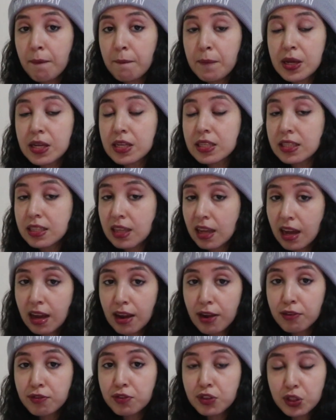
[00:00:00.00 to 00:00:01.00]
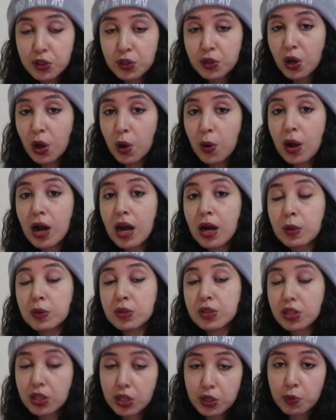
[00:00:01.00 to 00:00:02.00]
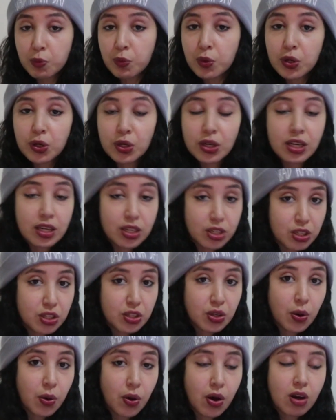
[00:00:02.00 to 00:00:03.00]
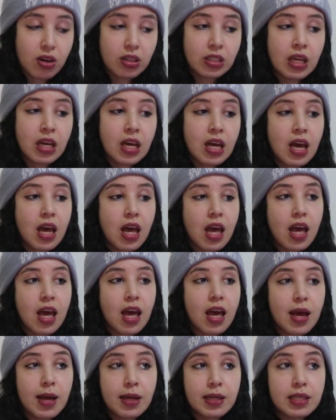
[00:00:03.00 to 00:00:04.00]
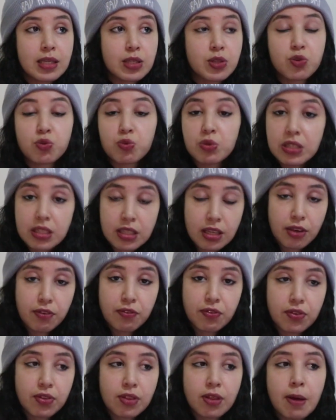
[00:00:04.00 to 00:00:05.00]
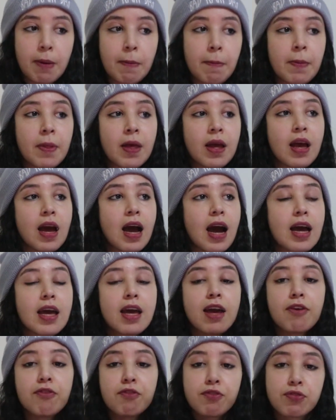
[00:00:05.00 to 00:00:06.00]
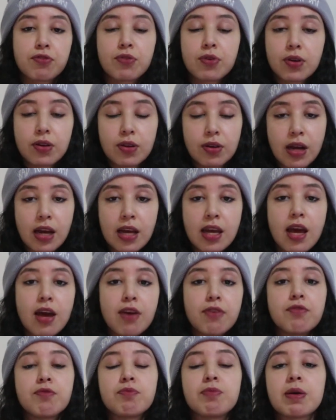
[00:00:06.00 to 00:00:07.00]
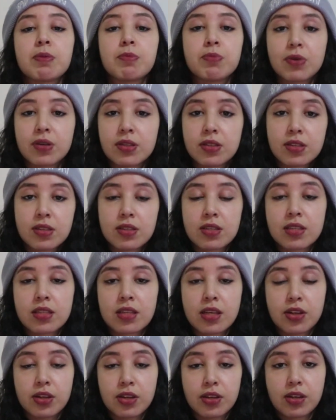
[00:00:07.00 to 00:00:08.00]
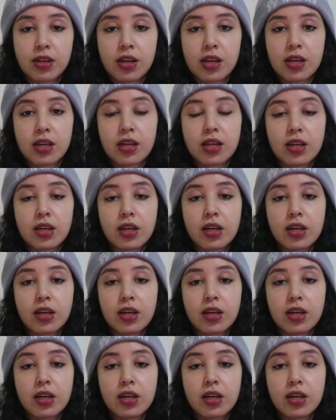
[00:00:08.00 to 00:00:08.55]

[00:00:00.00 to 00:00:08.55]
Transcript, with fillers: because they have to go out and work and so on, and it's risky for them. I have my brothers, and like